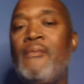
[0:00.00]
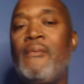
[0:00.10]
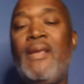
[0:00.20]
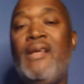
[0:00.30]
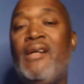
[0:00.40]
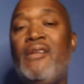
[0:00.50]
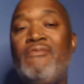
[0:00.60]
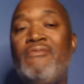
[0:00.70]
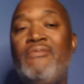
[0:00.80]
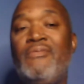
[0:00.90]
You
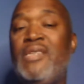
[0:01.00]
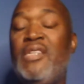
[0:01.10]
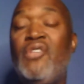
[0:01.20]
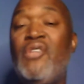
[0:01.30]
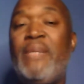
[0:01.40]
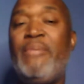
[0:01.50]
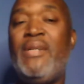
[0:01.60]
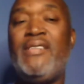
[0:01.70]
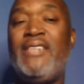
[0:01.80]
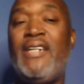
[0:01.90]
don't have to be an
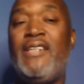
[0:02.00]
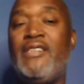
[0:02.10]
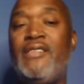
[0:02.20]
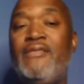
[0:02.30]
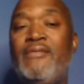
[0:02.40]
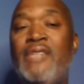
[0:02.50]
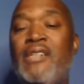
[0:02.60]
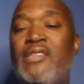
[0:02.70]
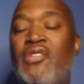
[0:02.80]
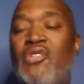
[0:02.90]
intelligent
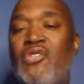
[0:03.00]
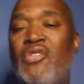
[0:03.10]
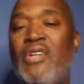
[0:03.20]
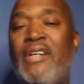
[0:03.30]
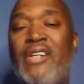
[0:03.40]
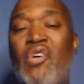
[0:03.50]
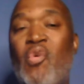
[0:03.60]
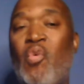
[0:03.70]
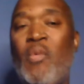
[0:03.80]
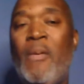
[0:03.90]
to
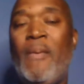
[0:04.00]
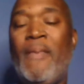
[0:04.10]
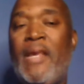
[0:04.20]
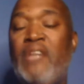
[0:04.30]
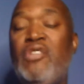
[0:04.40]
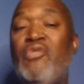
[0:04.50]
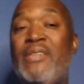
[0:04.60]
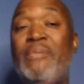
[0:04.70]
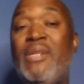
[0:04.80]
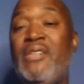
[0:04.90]
know. You in the
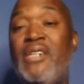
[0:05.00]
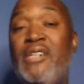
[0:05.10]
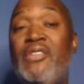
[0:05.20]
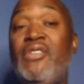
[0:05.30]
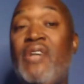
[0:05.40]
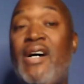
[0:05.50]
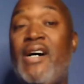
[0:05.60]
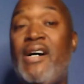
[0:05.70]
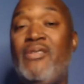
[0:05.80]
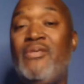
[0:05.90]
military, you know
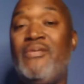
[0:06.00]
how